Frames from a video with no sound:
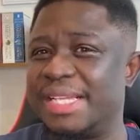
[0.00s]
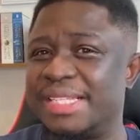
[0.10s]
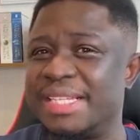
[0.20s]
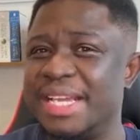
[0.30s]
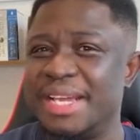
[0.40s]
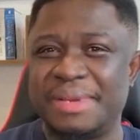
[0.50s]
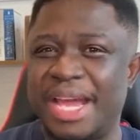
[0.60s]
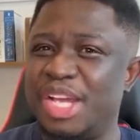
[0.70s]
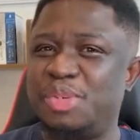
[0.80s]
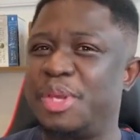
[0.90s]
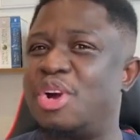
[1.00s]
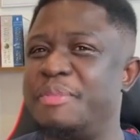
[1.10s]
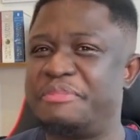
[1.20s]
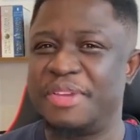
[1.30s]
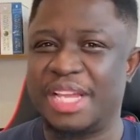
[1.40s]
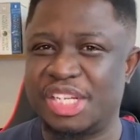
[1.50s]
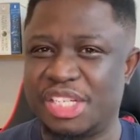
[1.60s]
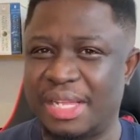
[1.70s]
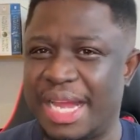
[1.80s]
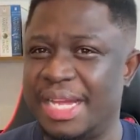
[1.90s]
to that, and you become a
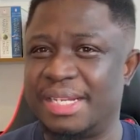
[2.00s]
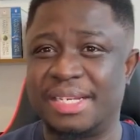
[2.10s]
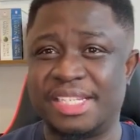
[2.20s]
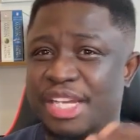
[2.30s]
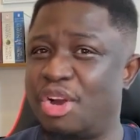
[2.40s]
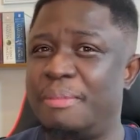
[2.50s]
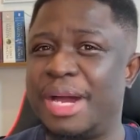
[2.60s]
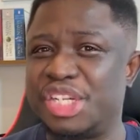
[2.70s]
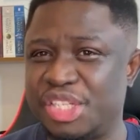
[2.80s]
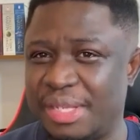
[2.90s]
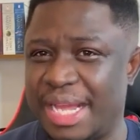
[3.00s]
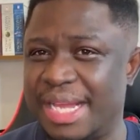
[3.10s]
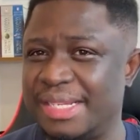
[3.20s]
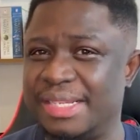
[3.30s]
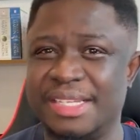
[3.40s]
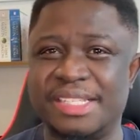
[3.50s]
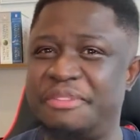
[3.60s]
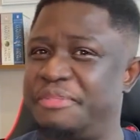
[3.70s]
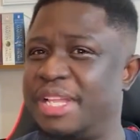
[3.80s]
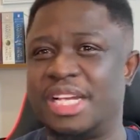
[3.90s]
financial analyst, a commercial analyst, a
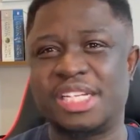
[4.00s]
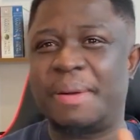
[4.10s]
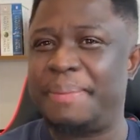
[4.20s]
financial